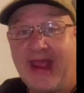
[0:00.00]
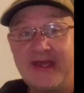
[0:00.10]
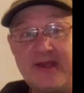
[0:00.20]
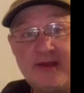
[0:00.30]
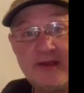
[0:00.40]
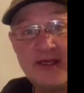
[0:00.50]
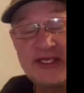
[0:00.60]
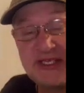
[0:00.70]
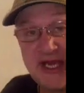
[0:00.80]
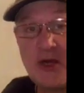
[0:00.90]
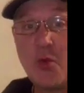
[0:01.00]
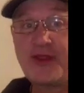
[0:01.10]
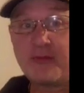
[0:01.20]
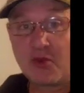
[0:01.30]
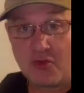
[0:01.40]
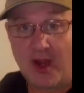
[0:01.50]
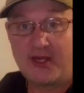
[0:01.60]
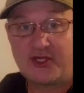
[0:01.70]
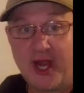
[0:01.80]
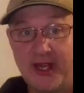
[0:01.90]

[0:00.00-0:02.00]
and seeing what the Mirage